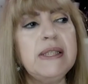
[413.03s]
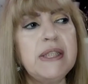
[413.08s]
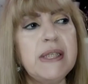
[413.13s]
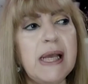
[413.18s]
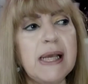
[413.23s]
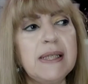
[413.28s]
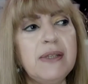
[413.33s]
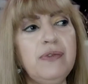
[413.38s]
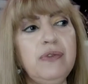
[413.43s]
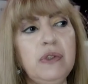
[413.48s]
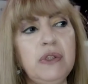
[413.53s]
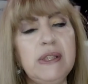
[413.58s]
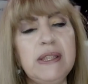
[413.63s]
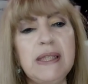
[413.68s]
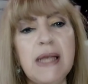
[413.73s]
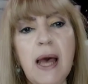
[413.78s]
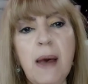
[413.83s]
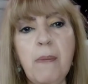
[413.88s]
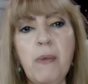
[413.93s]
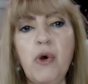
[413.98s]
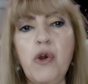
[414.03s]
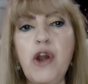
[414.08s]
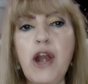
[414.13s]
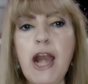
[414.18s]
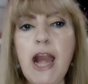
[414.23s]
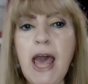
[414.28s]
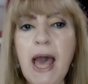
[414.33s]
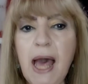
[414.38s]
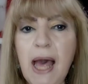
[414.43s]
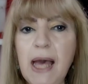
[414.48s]
just for summer
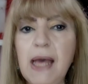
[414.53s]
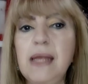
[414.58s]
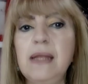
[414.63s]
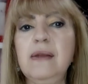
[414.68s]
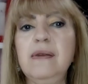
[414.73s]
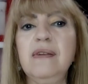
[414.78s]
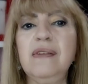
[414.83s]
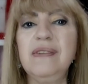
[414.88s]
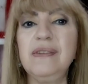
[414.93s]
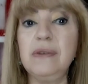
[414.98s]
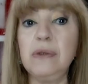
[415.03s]
nights,